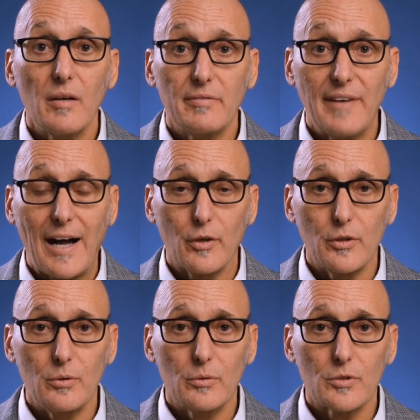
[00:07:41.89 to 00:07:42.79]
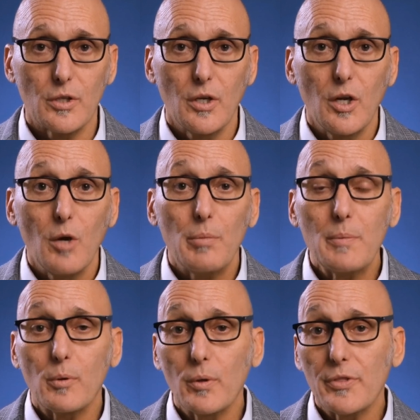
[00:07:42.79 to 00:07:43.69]
Values.
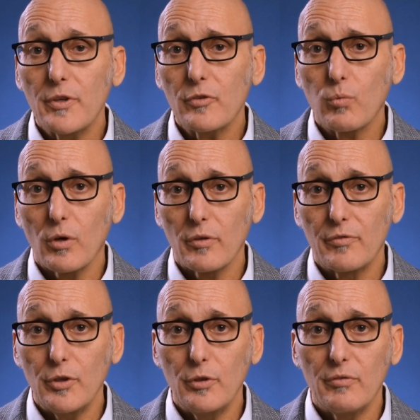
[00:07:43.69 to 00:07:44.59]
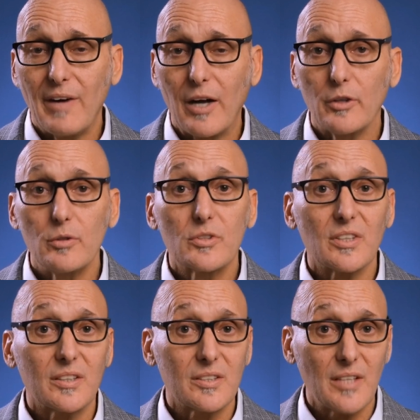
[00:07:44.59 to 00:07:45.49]
People with this worldview value
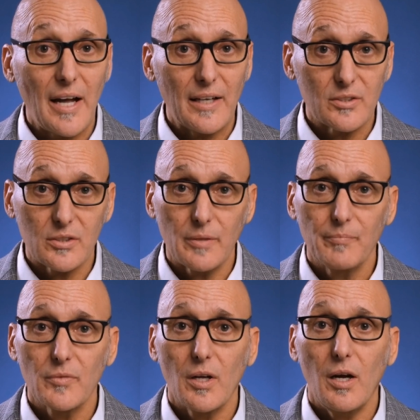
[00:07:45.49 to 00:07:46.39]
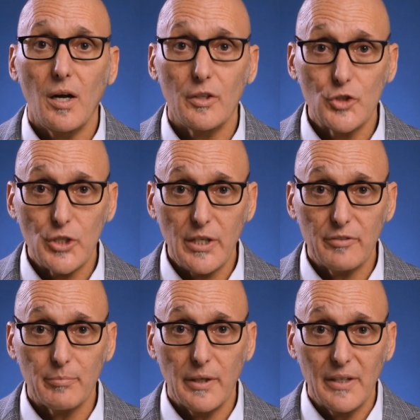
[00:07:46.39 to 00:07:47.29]
success,
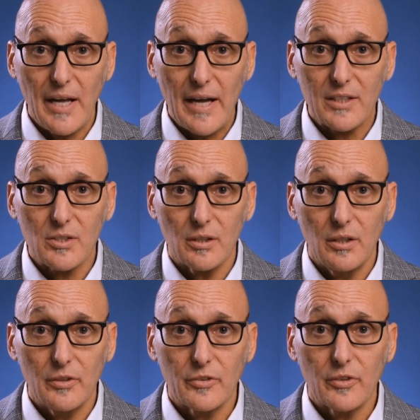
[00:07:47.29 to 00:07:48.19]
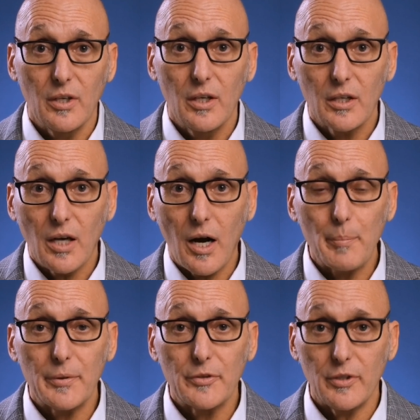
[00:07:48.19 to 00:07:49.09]
achievement, excellence,
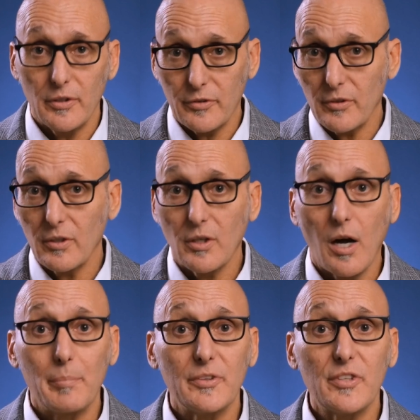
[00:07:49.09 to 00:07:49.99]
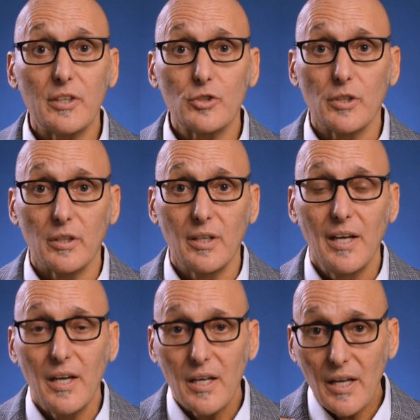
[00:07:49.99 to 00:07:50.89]
competence, competition,
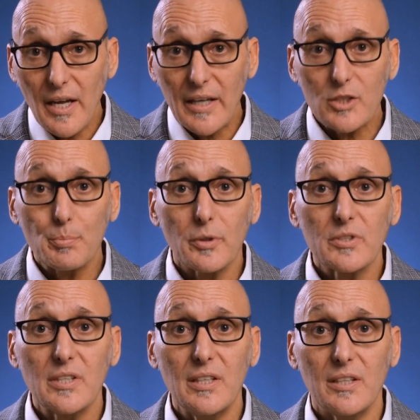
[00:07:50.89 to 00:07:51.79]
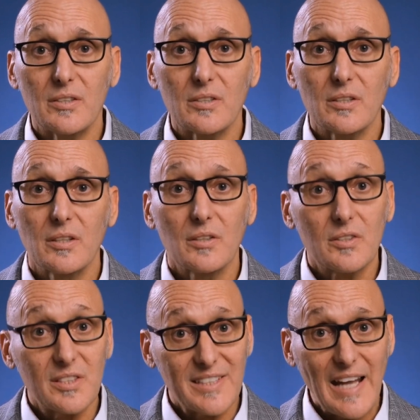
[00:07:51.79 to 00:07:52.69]
expertise,
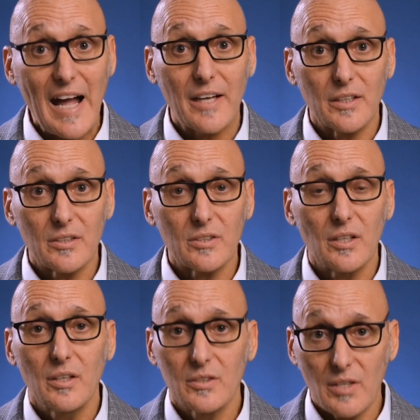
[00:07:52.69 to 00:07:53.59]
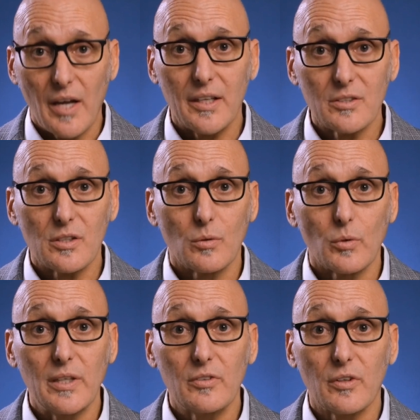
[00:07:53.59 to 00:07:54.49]
status, science and
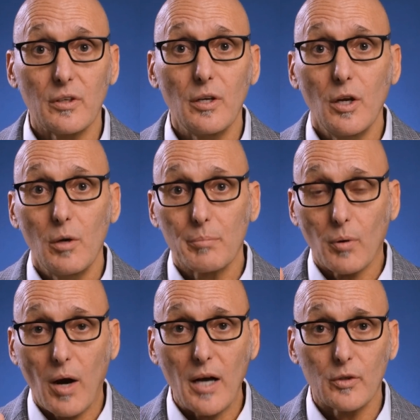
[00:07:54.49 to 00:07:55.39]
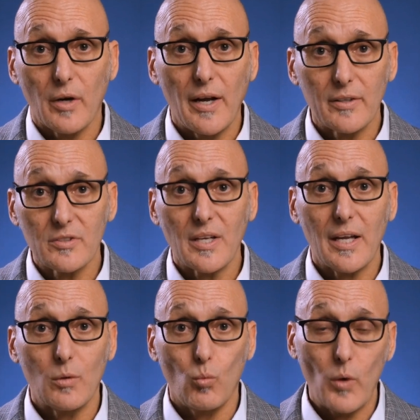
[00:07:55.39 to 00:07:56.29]
reason, progress,
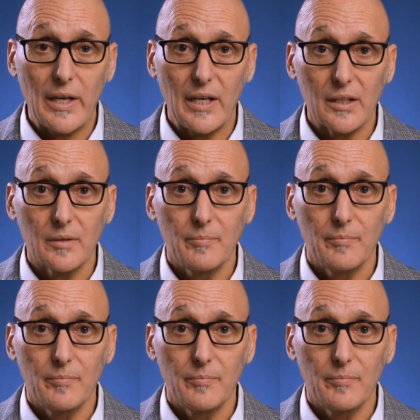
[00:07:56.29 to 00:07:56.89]
and winning.